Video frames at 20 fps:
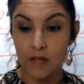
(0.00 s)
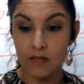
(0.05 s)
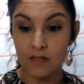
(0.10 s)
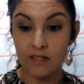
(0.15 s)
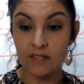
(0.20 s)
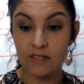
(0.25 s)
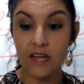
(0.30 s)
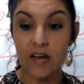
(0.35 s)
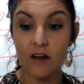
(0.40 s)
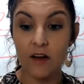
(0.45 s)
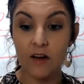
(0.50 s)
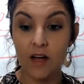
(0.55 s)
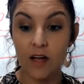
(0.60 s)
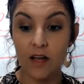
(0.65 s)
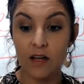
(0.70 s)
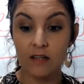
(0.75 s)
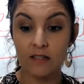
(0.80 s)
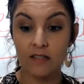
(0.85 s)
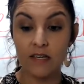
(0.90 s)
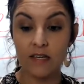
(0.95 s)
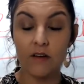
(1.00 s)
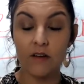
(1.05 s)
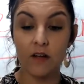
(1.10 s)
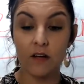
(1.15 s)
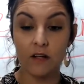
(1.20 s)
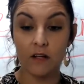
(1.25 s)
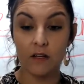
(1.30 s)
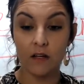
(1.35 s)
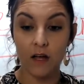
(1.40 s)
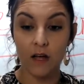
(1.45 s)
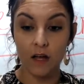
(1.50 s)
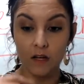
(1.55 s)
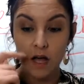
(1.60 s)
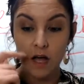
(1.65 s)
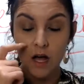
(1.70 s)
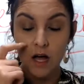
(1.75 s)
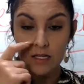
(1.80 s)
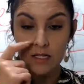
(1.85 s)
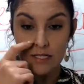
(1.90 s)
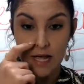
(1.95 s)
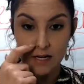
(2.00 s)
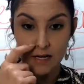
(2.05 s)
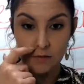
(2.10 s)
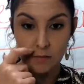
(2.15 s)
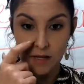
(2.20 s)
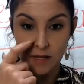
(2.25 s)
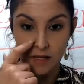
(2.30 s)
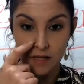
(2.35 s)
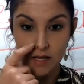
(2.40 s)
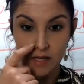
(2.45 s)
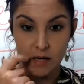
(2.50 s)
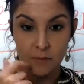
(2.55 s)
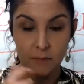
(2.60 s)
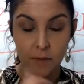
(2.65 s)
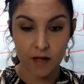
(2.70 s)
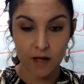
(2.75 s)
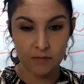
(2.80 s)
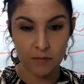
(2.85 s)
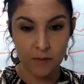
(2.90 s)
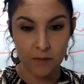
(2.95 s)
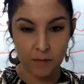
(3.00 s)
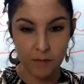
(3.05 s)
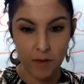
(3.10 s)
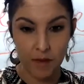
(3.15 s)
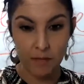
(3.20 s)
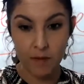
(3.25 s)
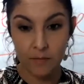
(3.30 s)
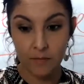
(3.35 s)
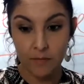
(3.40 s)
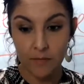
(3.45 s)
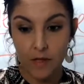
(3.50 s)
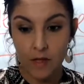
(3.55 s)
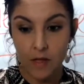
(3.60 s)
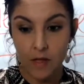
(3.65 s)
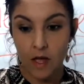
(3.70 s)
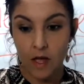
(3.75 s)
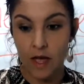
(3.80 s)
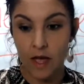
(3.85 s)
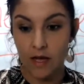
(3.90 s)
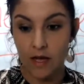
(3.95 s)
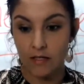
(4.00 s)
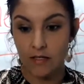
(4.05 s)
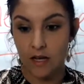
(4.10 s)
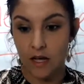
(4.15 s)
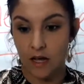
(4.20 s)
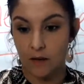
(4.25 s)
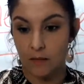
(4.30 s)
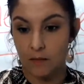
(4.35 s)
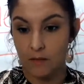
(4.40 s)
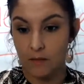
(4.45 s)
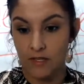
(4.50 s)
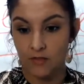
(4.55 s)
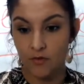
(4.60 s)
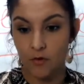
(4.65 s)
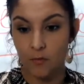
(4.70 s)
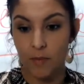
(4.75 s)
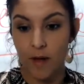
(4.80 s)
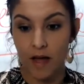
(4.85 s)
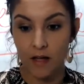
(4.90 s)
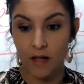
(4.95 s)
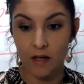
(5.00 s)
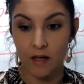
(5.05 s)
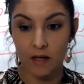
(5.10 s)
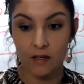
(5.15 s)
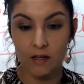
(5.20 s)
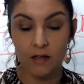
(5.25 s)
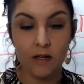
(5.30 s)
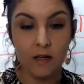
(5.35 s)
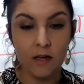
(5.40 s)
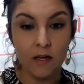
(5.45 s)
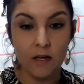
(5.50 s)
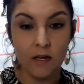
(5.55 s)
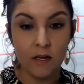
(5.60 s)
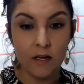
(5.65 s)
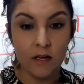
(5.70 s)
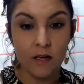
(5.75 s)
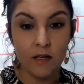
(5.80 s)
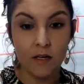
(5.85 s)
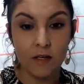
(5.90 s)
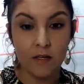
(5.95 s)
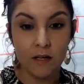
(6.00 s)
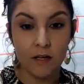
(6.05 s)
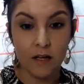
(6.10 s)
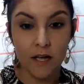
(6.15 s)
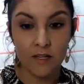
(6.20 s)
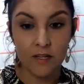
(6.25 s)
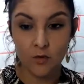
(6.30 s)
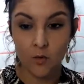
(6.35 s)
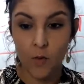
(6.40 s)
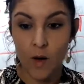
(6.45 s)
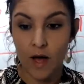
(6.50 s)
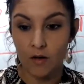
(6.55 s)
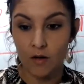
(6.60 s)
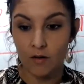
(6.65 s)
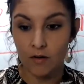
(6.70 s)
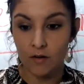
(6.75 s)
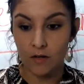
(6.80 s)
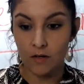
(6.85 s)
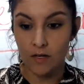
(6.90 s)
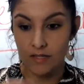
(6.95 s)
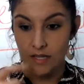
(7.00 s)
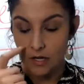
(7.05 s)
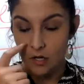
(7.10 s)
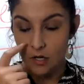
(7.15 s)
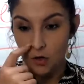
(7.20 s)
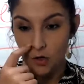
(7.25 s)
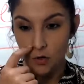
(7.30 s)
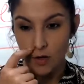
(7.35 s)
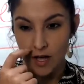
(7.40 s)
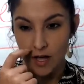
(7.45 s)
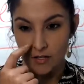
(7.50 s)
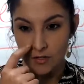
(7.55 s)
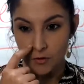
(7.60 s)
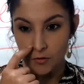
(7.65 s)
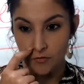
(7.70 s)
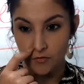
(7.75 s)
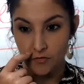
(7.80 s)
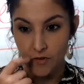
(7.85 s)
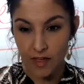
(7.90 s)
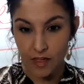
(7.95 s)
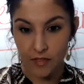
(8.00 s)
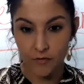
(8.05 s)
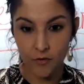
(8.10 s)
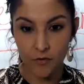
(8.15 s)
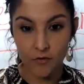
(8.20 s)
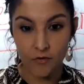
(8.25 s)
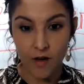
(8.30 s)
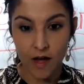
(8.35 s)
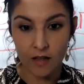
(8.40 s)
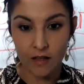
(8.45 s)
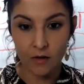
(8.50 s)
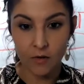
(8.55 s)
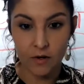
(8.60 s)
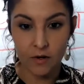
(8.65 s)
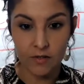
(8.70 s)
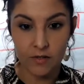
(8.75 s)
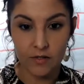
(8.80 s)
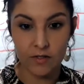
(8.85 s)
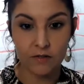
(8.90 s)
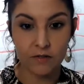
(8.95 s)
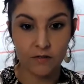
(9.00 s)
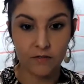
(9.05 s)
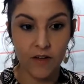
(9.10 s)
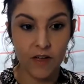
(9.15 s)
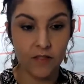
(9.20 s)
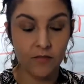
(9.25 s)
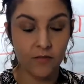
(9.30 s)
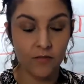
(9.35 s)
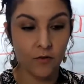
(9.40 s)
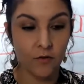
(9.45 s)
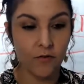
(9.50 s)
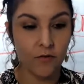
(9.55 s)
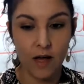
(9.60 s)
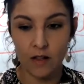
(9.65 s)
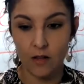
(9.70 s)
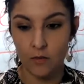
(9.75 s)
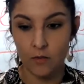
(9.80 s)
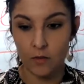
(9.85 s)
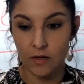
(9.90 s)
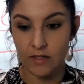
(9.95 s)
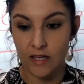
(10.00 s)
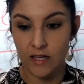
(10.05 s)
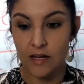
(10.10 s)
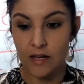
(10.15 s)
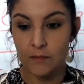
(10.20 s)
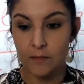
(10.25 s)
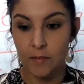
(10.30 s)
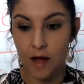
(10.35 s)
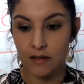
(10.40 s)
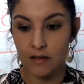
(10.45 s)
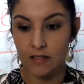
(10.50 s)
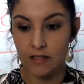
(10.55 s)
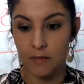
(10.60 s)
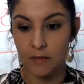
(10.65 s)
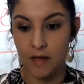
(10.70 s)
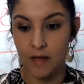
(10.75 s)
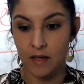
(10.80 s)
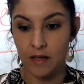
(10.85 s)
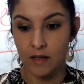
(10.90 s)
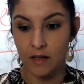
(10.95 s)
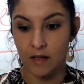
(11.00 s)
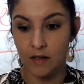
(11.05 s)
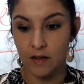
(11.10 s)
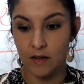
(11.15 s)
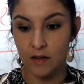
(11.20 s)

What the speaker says: Sarah, contact me, inbox me, baby. And Miss Rebecca as well, because I know you guys are faithful followers. Inbox me.